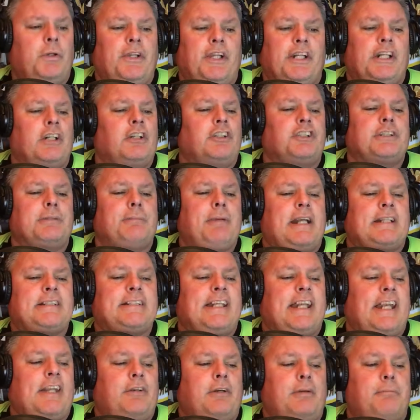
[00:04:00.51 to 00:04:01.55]
And the girls are back
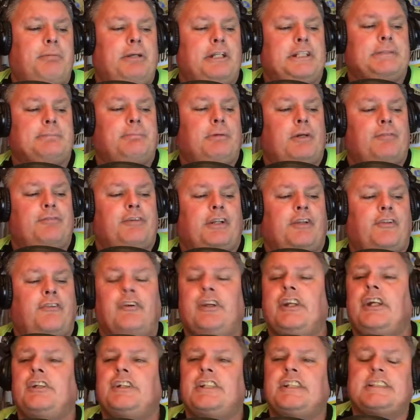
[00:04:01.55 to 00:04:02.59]
together in Pitch Perfect
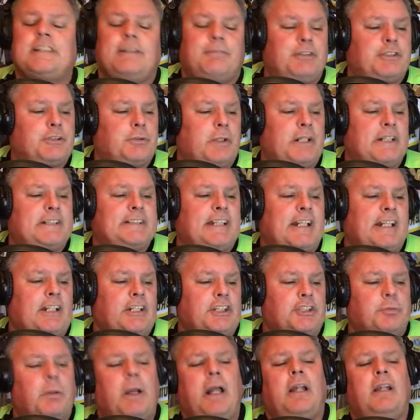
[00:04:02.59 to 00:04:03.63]
3 on December 22nd
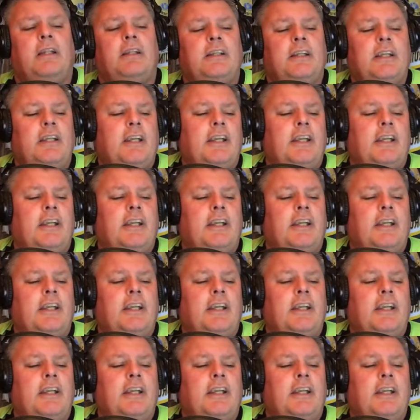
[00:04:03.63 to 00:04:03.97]
as well.